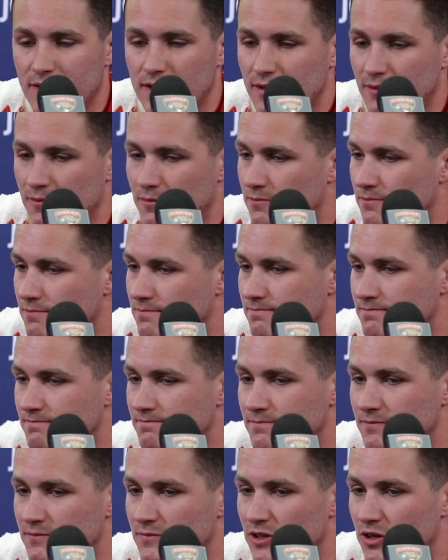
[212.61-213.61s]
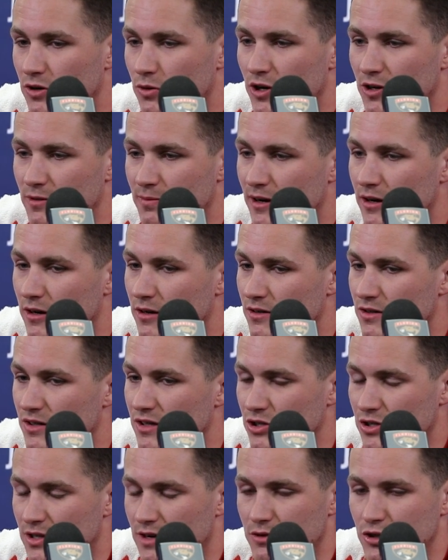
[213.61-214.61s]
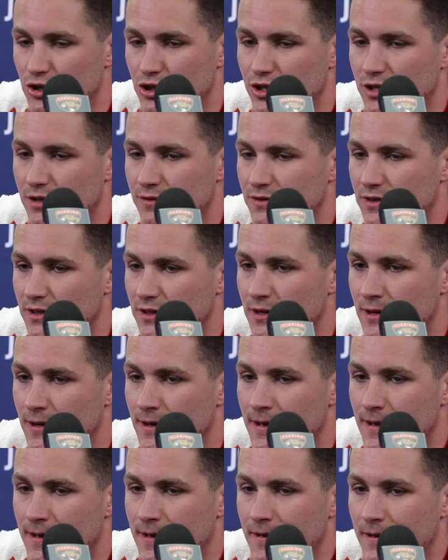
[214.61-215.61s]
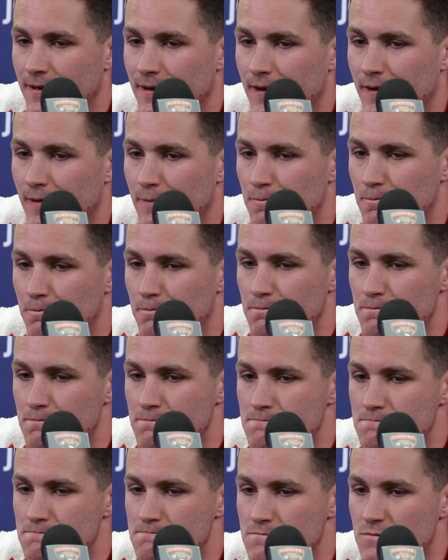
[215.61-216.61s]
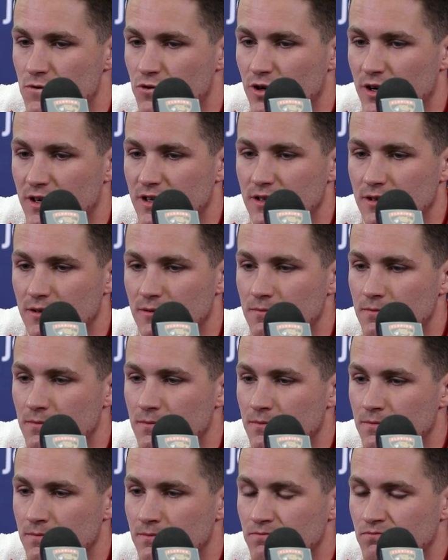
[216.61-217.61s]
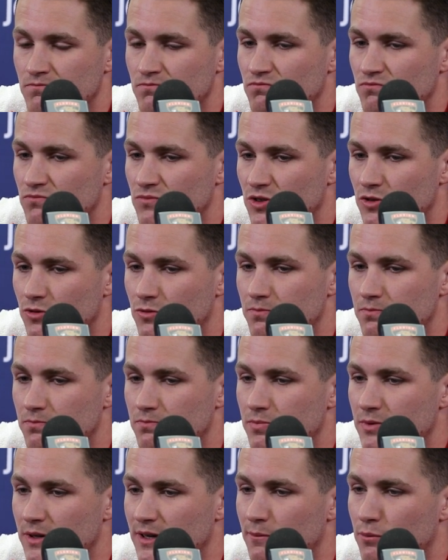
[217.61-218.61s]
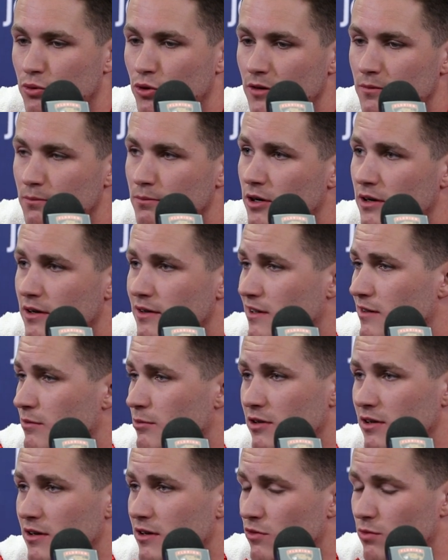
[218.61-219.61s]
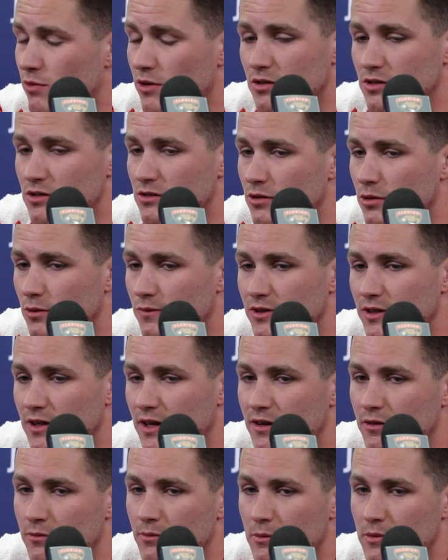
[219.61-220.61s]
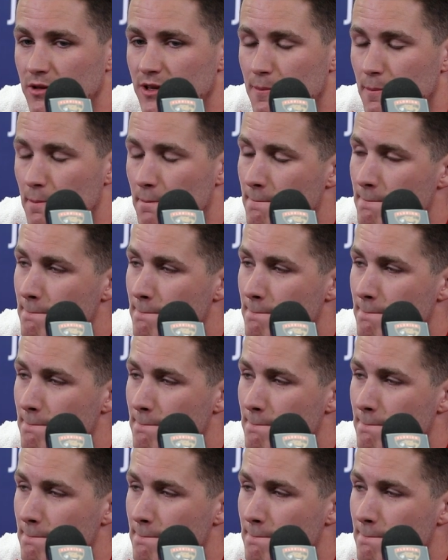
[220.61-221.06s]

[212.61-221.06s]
I worked my hardest each and every shift, and tried to, be an important part in the community as well. So hopefully they can remember that.